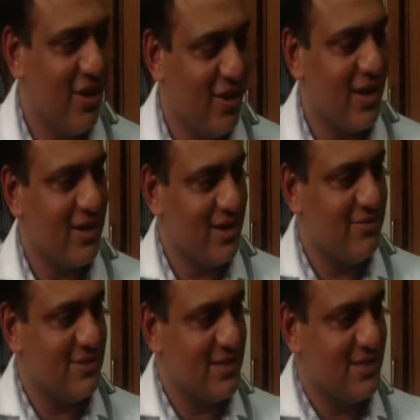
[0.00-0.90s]
Longer
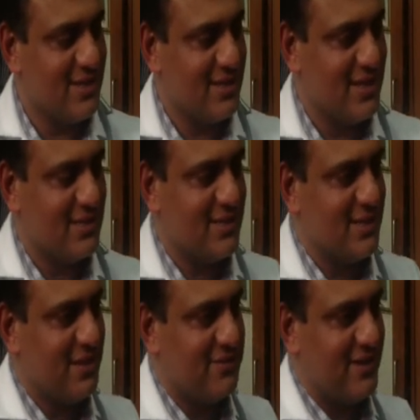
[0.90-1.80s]
conversation,
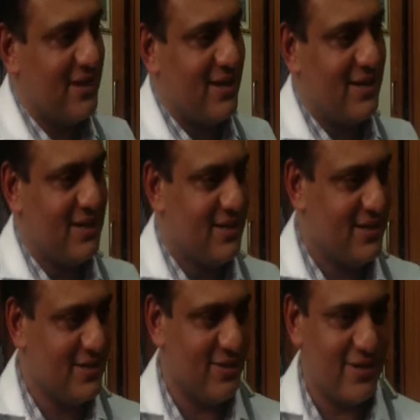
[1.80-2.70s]
yes, definitely.
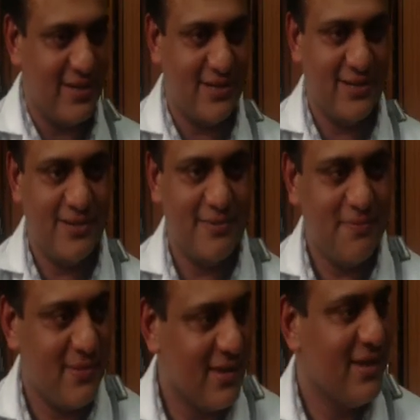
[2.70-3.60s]
Sure.
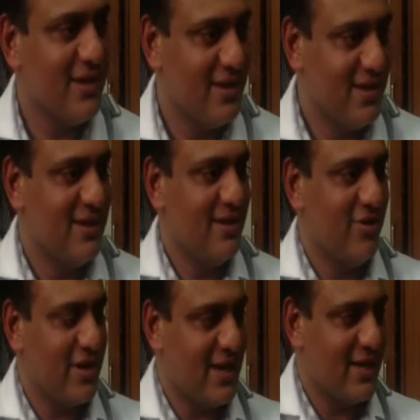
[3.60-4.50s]

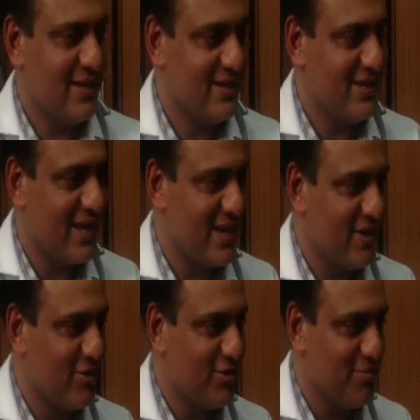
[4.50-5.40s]
Okay,
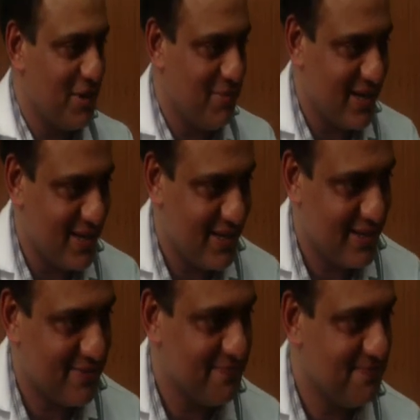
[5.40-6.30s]
thank you. Bye-bye.